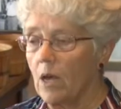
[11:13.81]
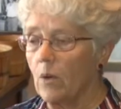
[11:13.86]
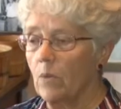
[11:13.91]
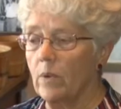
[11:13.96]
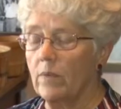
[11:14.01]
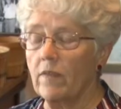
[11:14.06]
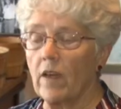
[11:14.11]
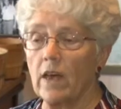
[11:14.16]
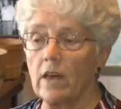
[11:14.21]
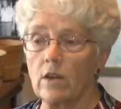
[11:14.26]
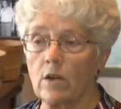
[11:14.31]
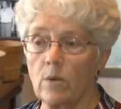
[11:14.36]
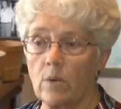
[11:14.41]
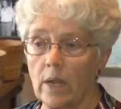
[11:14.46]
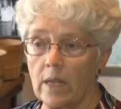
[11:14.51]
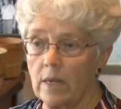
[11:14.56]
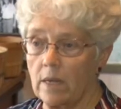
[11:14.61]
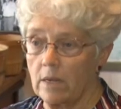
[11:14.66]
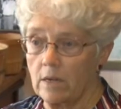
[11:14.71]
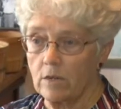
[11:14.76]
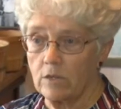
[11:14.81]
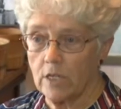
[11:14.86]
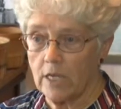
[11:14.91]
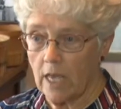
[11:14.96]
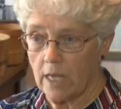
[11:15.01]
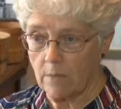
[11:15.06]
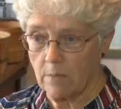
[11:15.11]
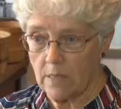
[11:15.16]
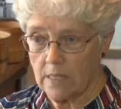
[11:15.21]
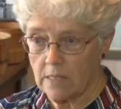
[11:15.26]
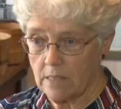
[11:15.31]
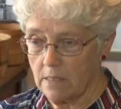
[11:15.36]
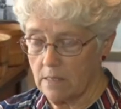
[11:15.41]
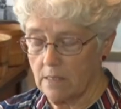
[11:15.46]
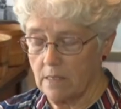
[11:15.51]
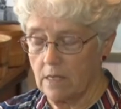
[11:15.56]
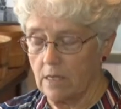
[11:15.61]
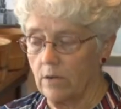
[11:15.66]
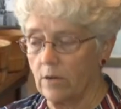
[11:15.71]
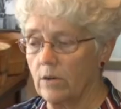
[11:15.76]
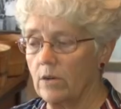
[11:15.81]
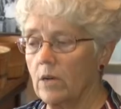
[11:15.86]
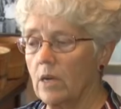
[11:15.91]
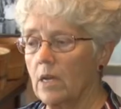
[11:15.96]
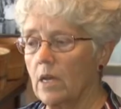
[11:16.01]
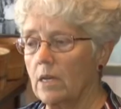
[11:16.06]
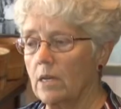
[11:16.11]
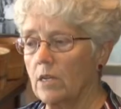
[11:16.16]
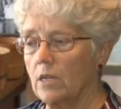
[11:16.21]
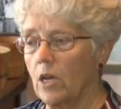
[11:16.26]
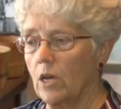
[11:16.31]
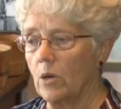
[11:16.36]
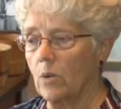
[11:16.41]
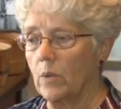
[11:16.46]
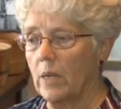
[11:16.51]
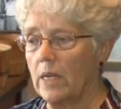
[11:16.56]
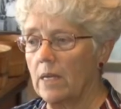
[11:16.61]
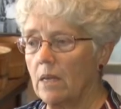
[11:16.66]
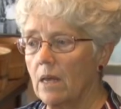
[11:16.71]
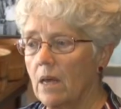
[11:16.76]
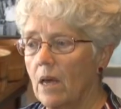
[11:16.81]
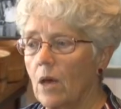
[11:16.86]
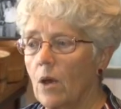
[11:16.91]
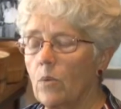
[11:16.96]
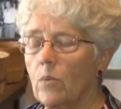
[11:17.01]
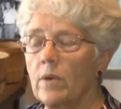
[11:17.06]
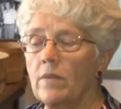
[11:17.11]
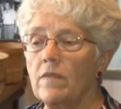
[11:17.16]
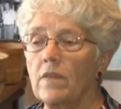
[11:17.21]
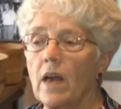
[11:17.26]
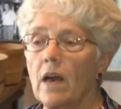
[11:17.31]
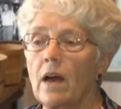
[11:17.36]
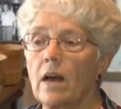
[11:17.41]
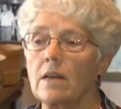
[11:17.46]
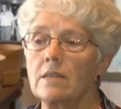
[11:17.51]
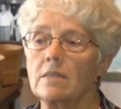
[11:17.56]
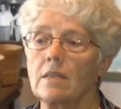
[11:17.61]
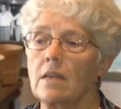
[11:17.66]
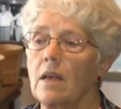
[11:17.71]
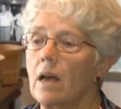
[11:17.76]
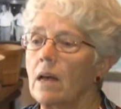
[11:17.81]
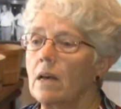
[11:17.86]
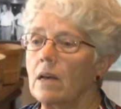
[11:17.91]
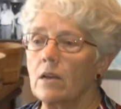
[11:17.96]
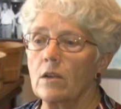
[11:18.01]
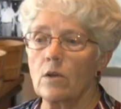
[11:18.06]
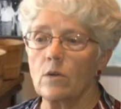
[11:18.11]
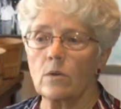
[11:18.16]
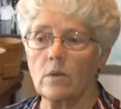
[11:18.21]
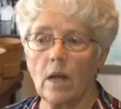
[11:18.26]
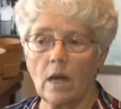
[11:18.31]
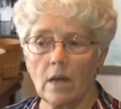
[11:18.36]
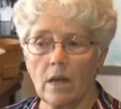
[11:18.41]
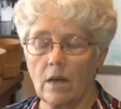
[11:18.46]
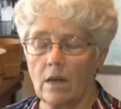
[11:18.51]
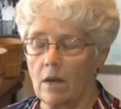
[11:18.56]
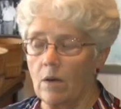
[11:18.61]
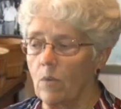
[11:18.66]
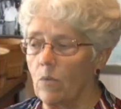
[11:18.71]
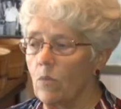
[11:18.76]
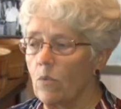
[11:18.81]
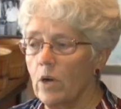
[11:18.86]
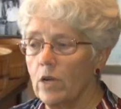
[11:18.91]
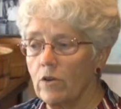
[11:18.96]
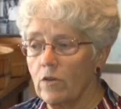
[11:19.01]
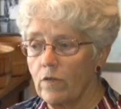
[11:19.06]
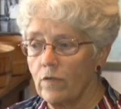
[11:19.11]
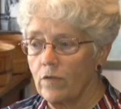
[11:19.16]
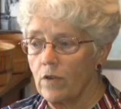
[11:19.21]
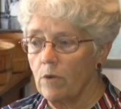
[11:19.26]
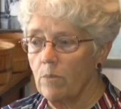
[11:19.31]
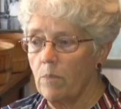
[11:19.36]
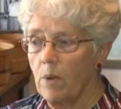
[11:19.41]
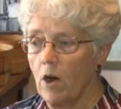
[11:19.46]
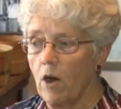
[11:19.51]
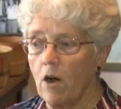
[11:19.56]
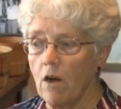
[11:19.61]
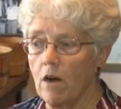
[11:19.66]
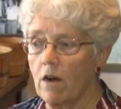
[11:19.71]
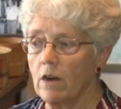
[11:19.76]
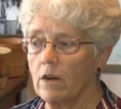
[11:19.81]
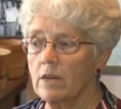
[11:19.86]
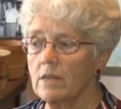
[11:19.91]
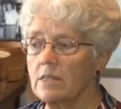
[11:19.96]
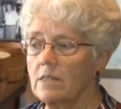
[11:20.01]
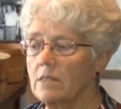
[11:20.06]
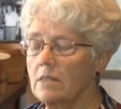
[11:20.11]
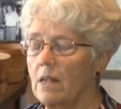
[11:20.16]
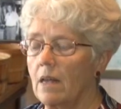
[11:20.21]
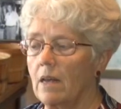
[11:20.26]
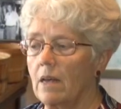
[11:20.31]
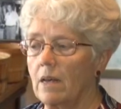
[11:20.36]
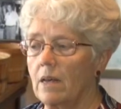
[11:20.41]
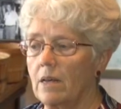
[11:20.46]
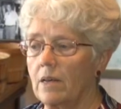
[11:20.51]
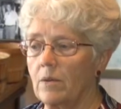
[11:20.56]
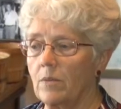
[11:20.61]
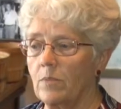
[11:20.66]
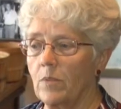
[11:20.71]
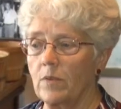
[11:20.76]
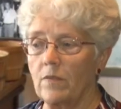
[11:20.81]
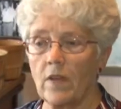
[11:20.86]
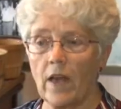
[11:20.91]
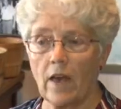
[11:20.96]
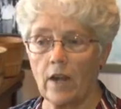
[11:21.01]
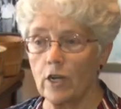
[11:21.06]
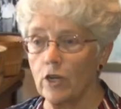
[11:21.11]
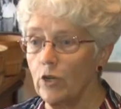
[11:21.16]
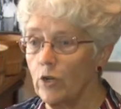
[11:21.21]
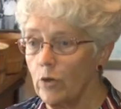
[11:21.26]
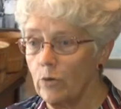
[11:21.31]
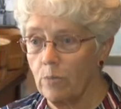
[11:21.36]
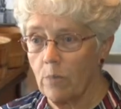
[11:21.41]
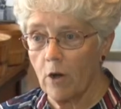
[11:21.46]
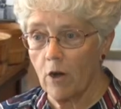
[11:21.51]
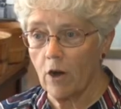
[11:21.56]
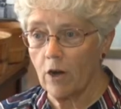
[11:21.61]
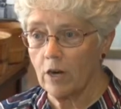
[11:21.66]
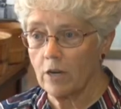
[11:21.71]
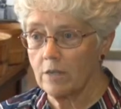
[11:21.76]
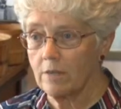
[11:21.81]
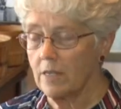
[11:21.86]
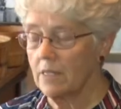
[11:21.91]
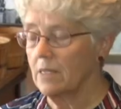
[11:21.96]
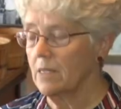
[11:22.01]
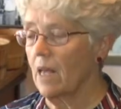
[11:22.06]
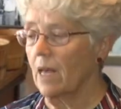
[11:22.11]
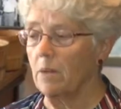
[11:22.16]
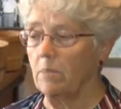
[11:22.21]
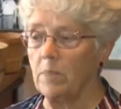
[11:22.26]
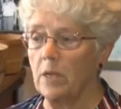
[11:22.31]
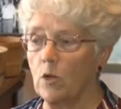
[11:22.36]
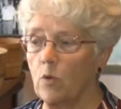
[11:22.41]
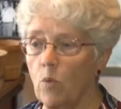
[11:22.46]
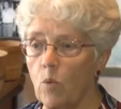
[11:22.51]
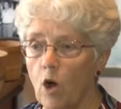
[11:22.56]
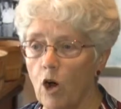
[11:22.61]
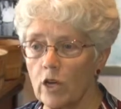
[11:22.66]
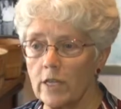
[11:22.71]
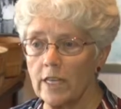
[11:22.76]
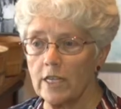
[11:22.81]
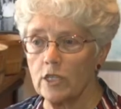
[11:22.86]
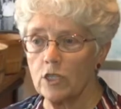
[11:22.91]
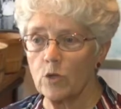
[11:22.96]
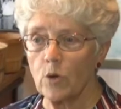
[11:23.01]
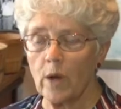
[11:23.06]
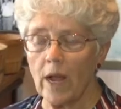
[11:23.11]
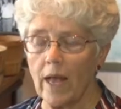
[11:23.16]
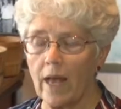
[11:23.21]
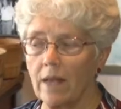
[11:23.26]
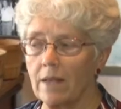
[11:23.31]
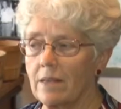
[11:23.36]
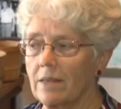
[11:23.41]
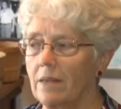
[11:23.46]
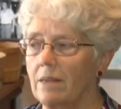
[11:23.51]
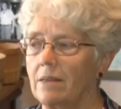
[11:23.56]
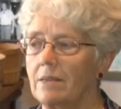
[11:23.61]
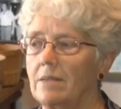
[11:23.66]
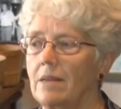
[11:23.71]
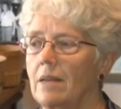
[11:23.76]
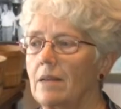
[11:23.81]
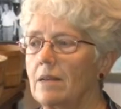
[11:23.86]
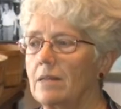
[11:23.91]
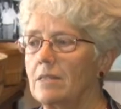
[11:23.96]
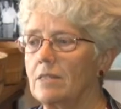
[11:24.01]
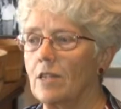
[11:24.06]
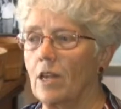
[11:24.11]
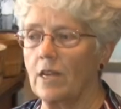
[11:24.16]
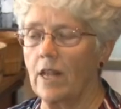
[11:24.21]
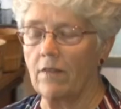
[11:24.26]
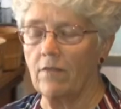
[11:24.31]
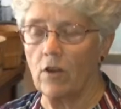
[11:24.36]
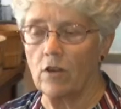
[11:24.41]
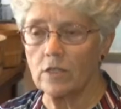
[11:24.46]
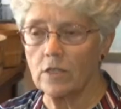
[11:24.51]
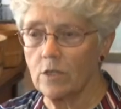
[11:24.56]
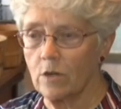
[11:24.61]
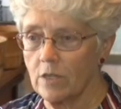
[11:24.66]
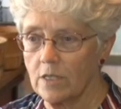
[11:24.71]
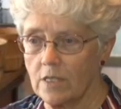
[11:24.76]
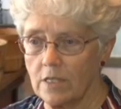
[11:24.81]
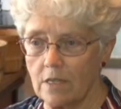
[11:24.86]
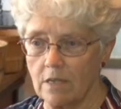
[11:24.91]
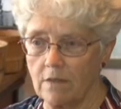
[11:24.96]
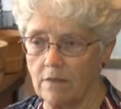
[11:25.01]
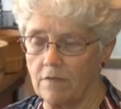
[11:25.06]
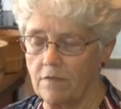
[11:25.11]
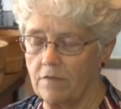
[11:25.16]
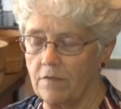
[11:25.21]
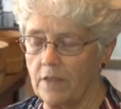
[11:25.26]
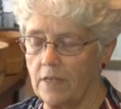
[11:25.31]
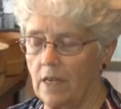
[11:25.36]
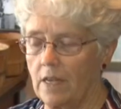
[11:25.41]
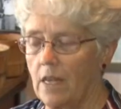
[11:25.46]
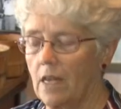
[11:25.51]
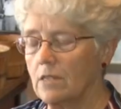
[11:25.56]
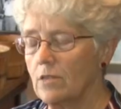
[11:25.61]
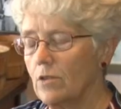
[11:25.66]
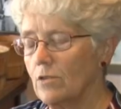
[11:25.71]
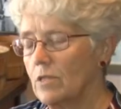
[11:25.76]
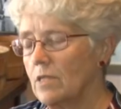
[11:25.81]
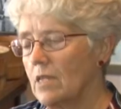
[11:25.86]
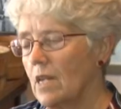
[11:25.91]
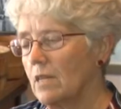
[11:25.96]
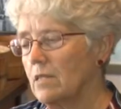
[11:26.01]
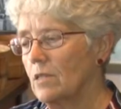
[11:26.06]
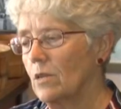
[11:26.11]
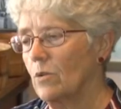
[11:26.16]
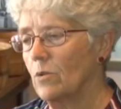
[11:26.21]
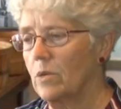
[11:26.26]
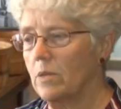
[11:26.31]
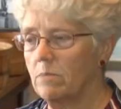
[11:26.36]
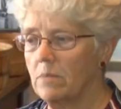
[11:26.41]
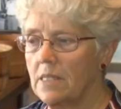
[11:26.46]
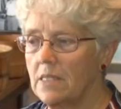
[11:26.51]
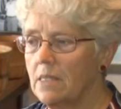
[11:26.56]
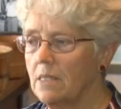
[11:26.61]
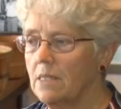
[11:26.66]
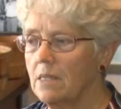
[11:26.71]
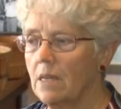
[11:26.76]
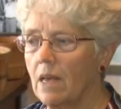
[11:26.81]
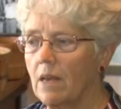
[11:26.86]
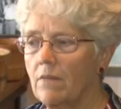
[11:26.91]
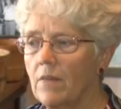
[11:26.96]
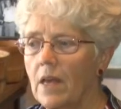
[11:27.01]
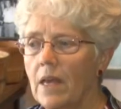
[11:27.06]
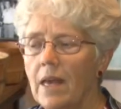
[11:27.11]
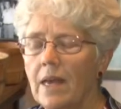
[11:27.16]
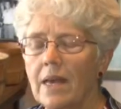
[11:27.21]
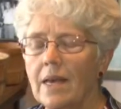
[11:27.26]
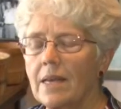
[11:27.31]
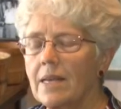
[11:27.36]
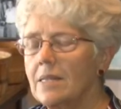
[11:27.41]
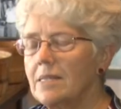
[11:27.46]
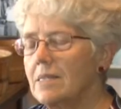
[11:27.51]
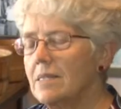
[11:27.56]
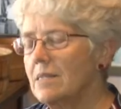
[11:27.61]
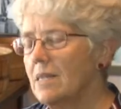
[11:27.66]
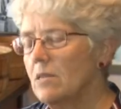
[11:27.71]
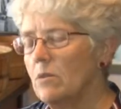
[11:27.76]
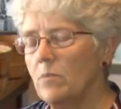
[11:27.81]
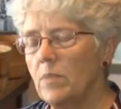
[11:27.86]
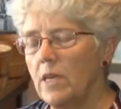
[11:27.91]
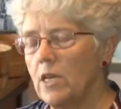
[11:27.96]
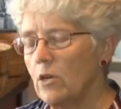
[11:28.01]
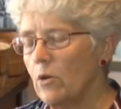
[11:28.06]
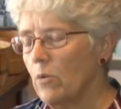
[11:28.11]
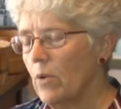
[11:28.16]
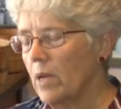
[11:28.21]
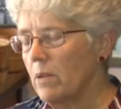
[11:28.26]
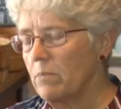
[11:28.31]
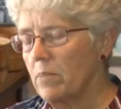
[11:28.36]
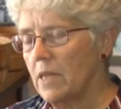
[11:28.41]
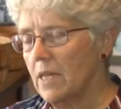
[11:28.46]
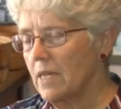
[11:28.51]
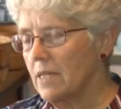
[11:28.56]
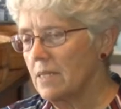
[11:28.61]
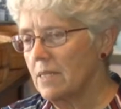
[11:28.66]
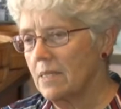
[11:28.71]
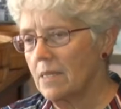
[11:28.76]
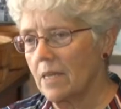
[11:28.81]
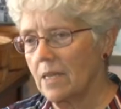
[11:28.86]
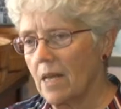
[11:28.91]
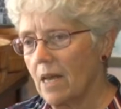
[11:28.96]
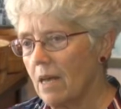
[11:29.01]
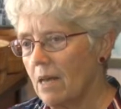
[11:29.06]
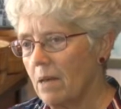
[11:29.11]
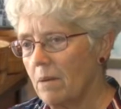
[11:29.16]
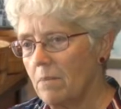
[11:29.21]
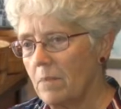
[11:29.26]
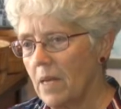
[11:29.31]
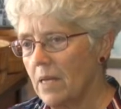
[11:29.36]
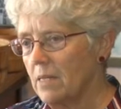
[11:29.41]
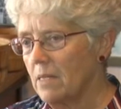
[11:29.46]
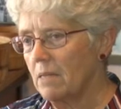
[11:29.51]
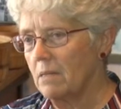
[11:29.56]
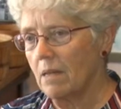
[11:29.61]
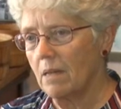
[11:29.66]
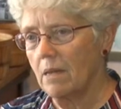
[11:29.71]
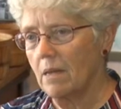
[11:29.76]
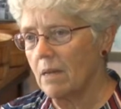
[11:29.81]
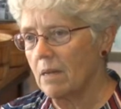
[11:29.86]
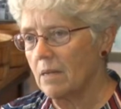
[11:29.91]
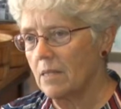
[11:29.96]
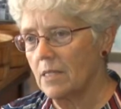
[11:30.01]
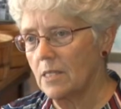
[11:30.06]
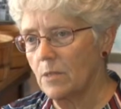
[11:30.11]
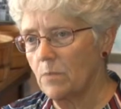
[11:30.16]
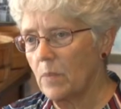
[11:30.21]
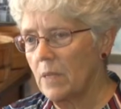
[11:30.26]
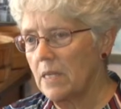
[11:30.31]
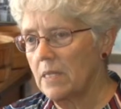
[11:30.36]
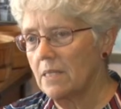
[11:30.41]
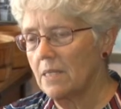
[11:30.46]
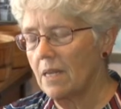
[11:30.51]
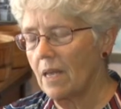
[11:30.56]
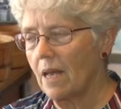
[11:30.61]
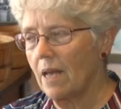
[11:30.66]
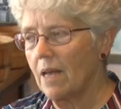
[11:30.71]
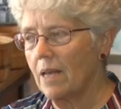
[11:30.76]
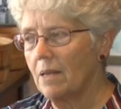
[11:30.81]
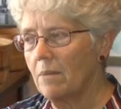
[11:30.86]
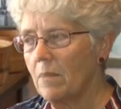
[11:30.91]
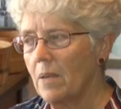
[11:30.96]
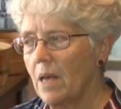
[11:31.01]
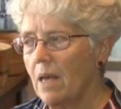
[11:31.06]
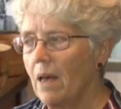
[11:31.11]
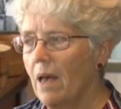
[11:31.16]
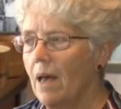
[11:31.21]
We've got a great entertainment center uh, going. We've got uh, wonderful parks. Um, we've got a new park that's got a big walking track and it's going to have all sorts of uh, exercise equipment and stuff. It'd still be a great place to come and uh, spend time.